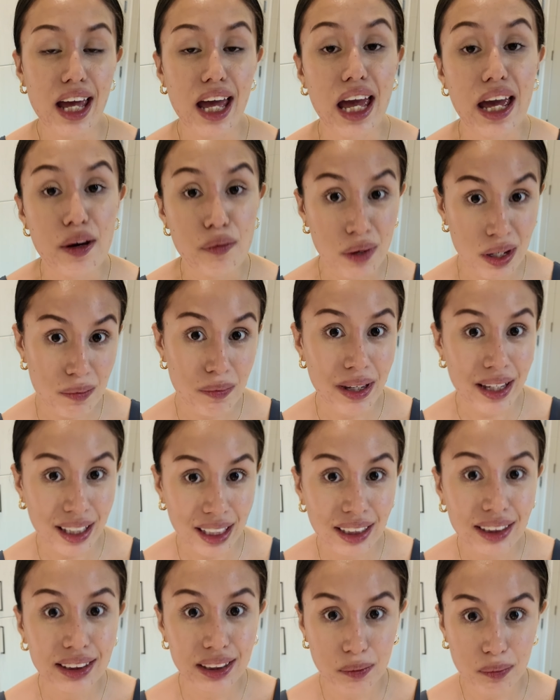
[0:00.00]
Am I
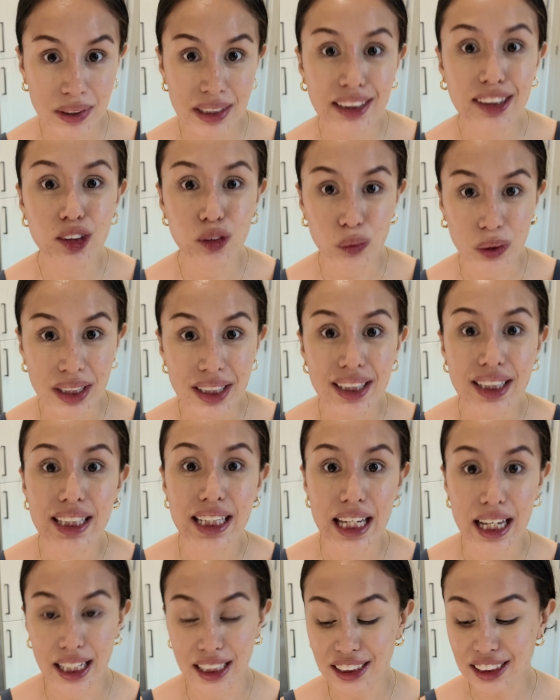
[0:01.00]
baking something sweet?
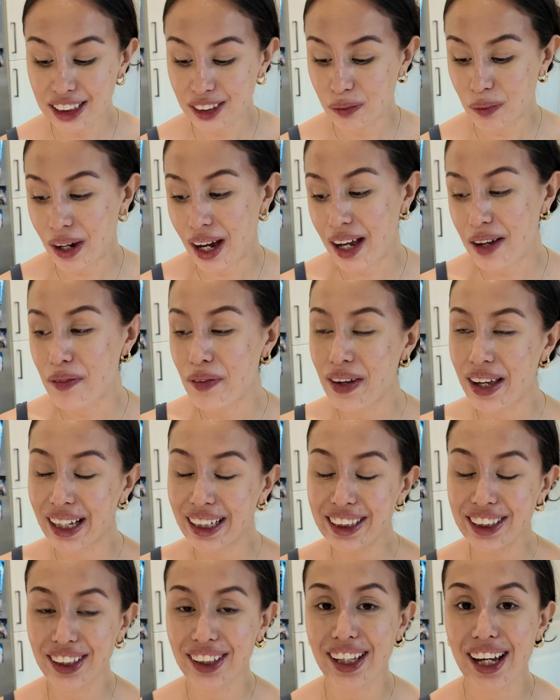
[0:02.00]
Yes, but I make
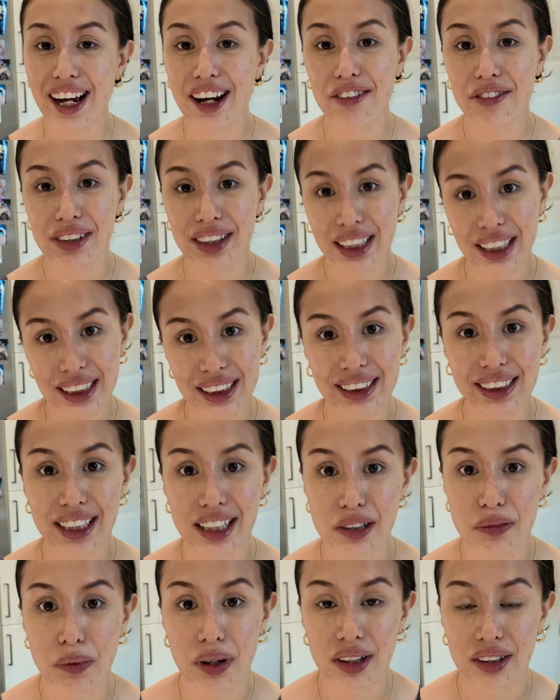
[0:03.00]
sure that everything is done
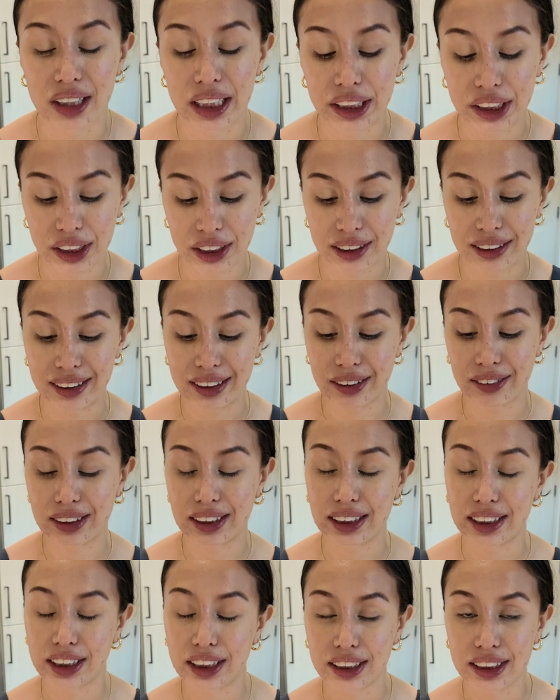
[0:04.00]
in moderation. So this
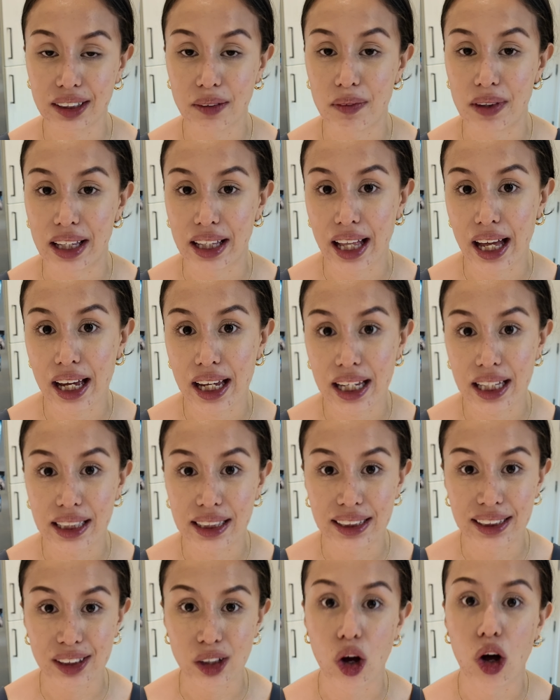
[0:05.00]
is just something that
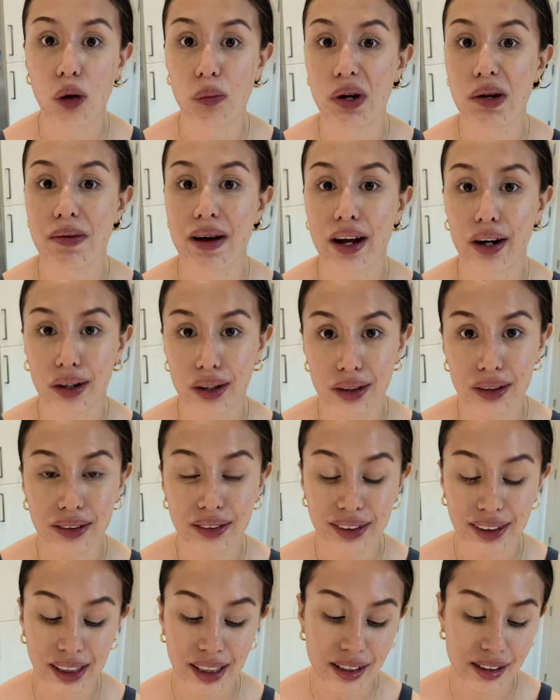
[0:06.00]
hits all my
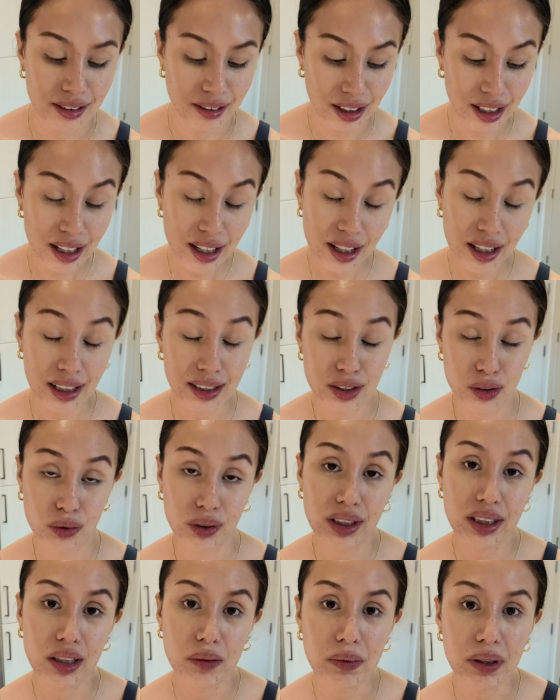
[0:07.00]
macros, and it's a
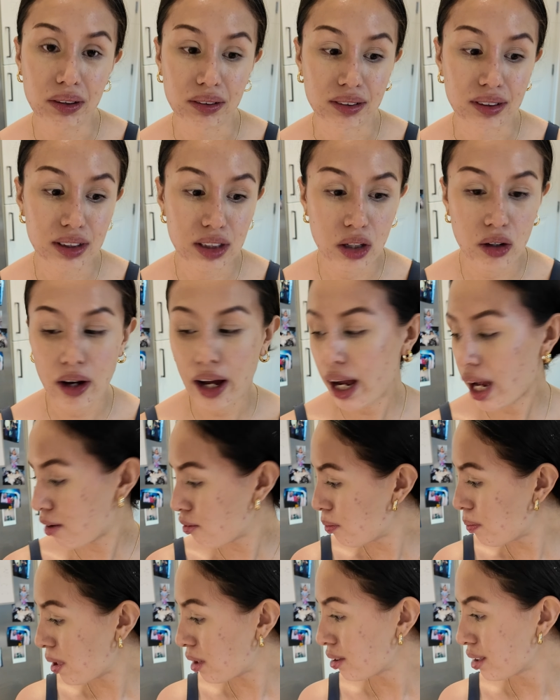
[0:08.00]
really good meal. So I have
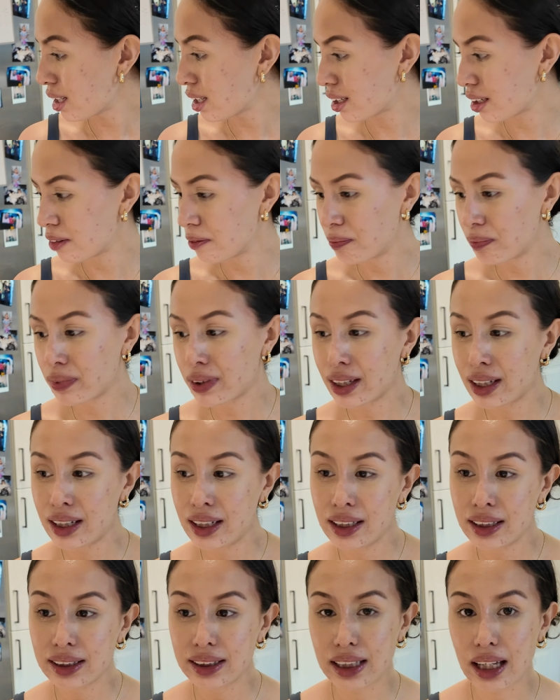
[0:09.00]
about like
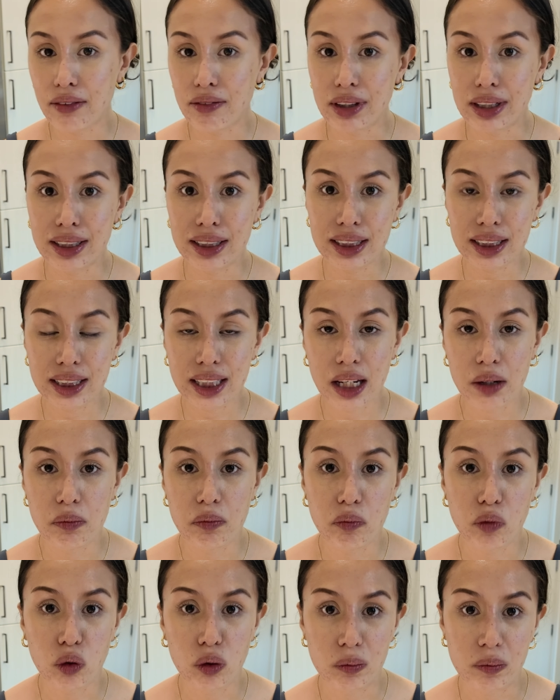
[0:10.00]
7 to
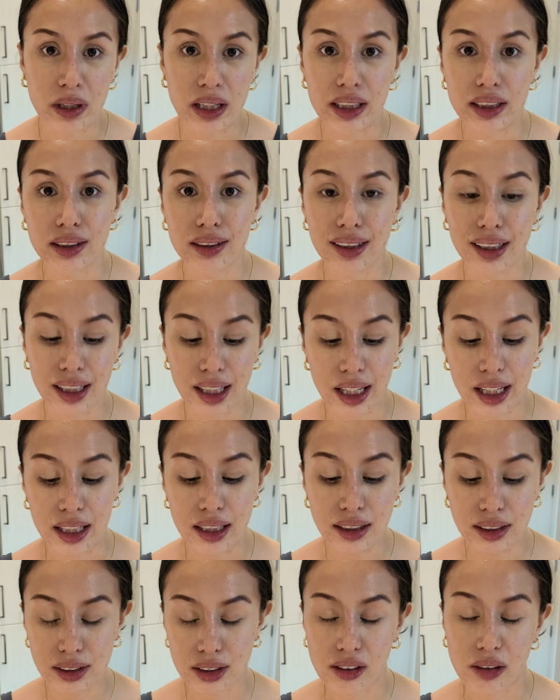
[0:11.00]
10 more minutes on the
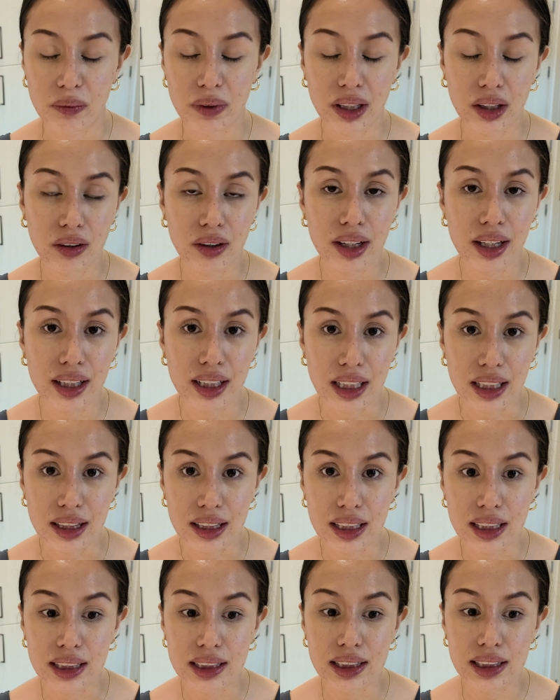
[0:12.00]
cake. So I'm gonna go ahead and eat
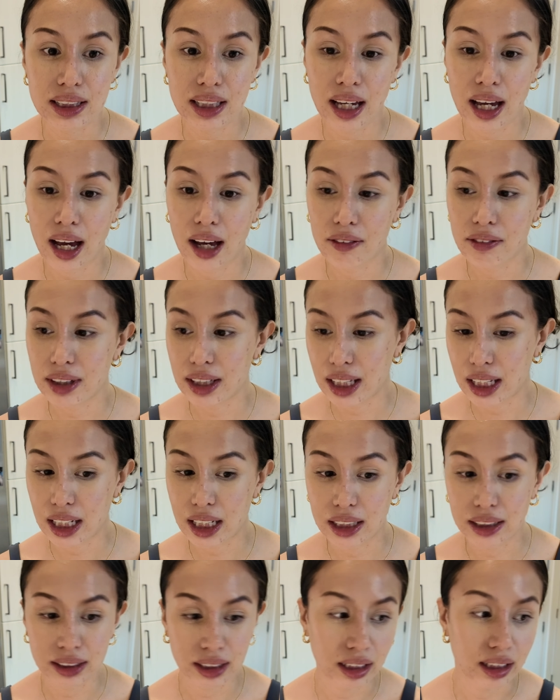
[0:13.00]
this, have the
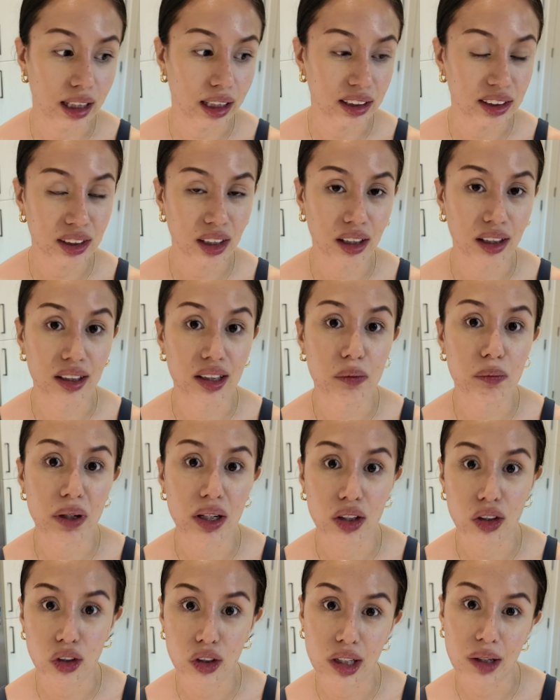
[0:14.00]
cakes, and then start on the
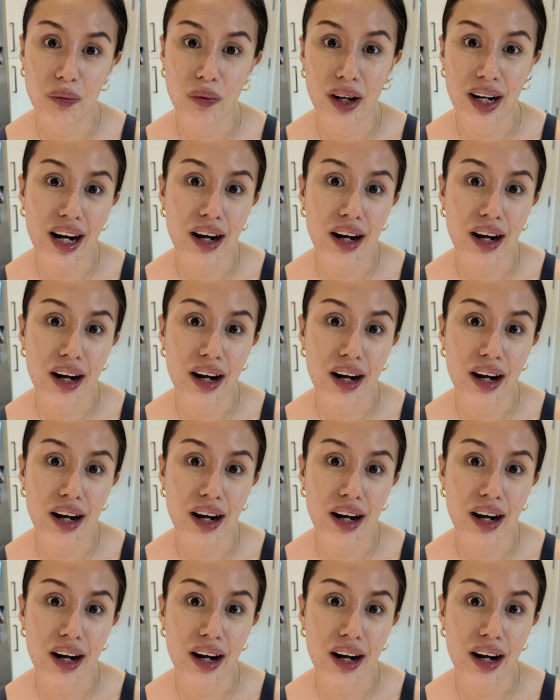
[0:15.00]
buttercream right